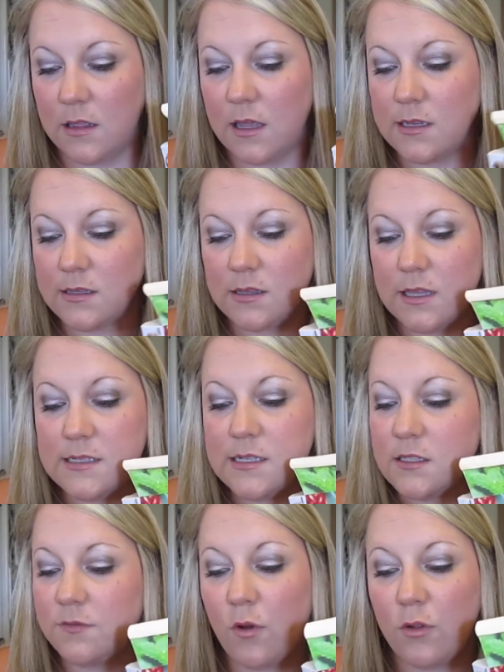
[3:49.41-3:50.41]
The, this
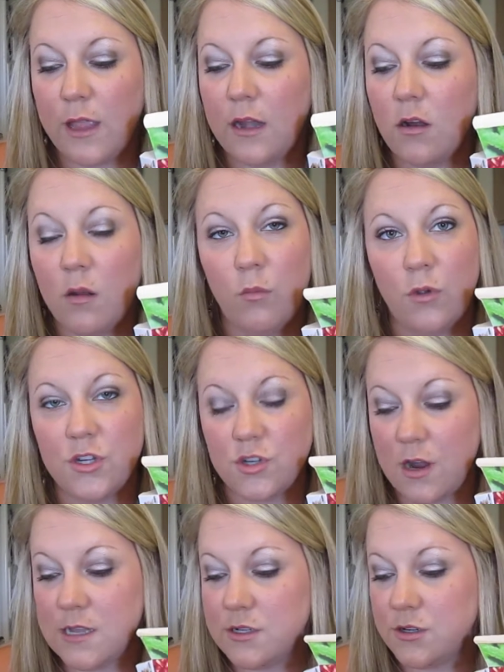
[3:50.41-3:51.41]
exfoliator and
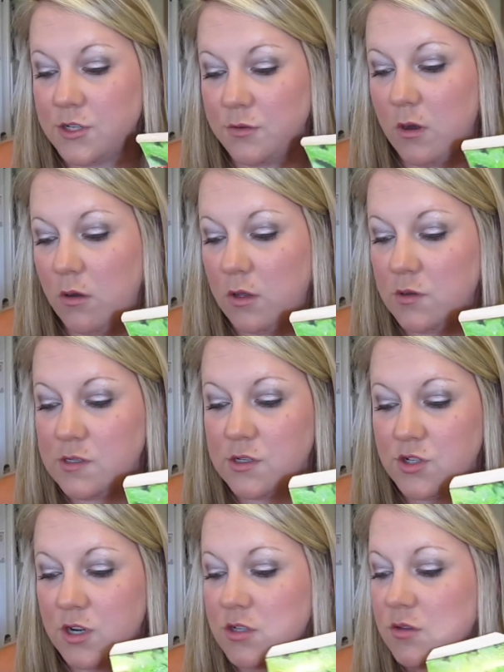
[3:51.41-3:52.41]
moisturizer duo
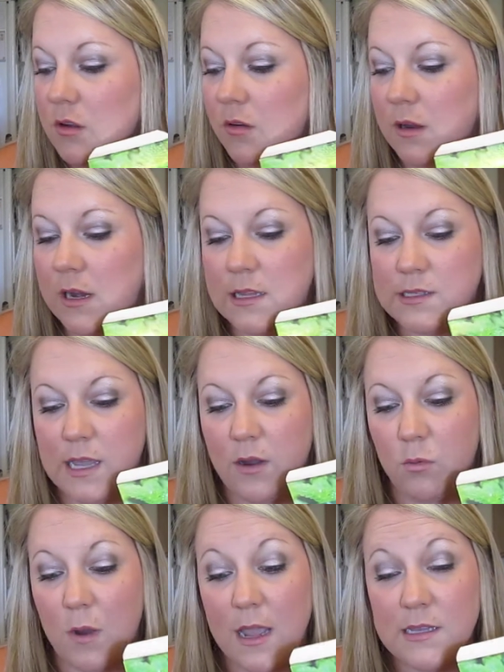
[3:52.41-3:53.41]
uses gentle ingredients
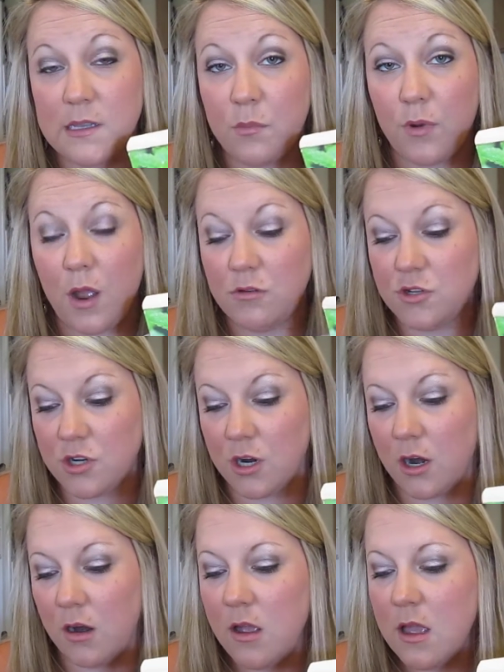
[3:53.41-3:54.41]
like rice and brown
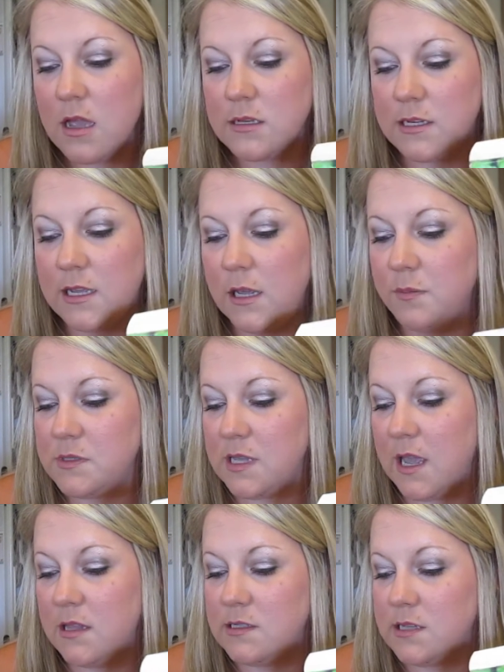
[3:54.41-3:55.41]
sugar to keep
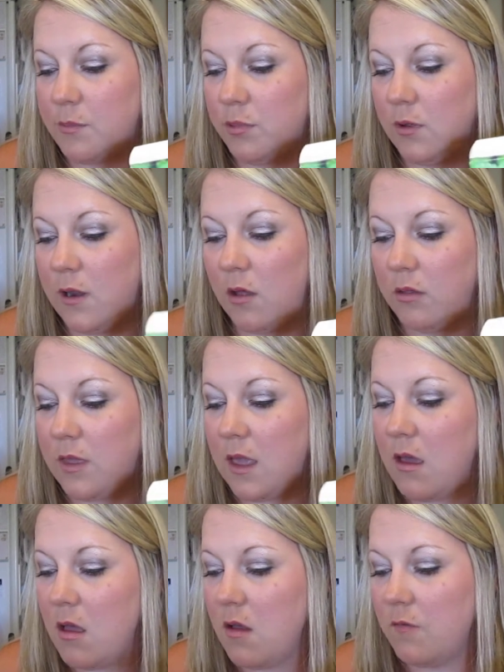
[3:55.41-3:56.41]
skin supple and
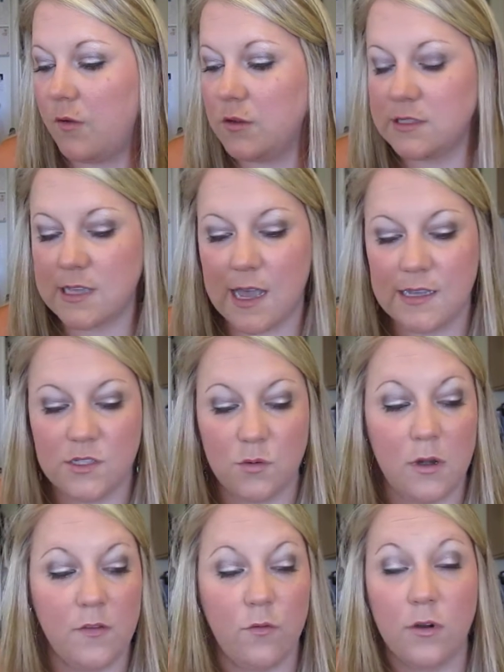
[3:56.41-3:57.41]
healthy. Full size,
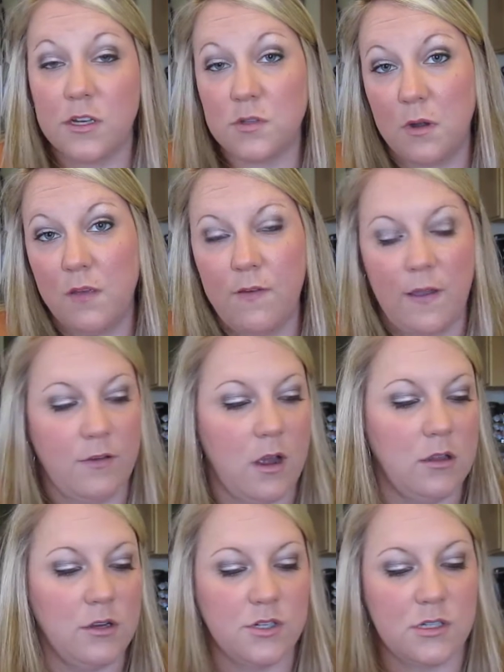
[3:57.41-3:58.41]
24 to
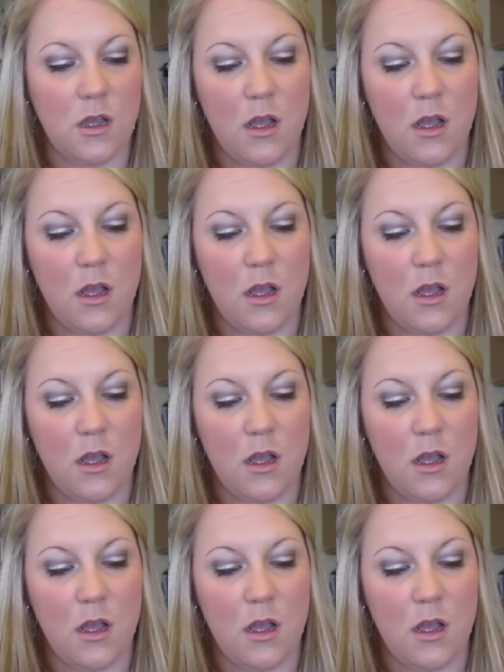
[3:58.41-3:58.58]
$25.